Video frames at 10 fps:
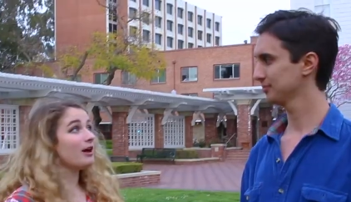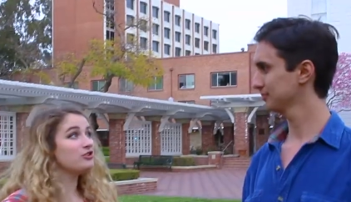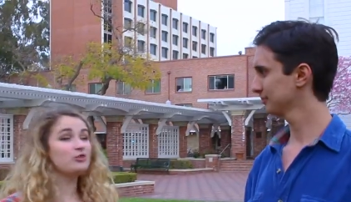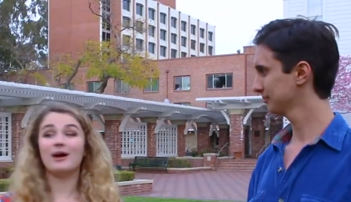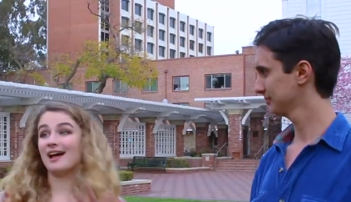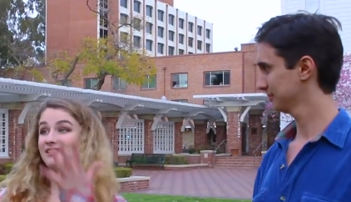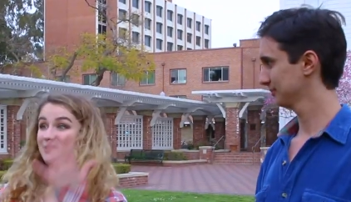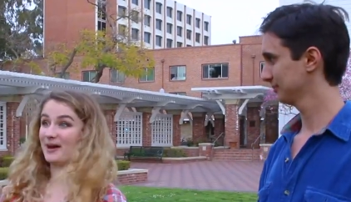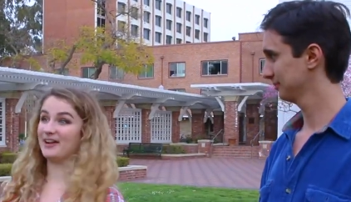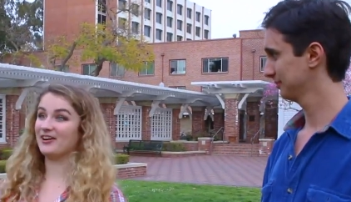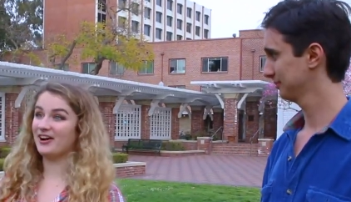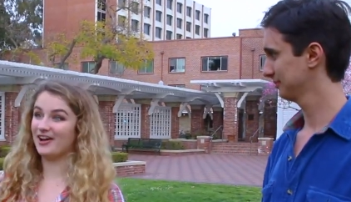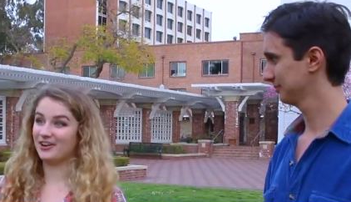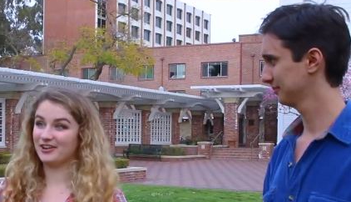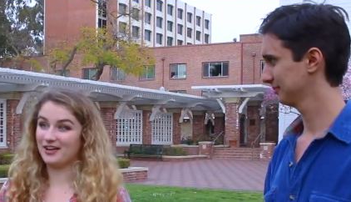Speaker 1: want you as a
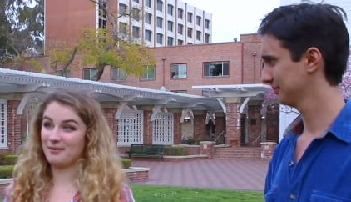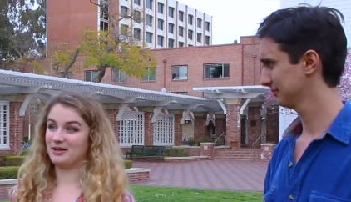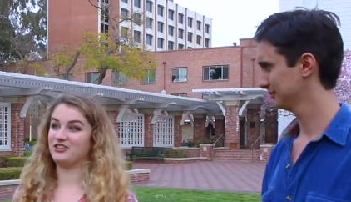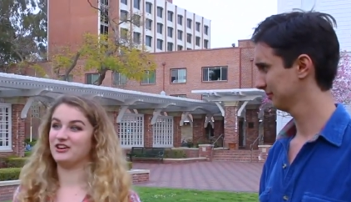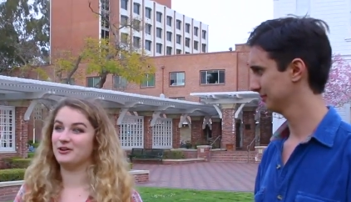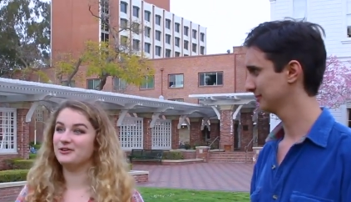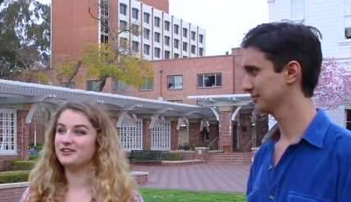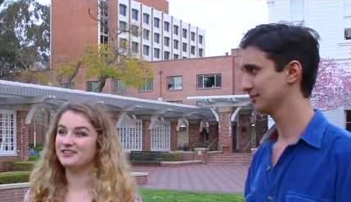writer on our comedy show.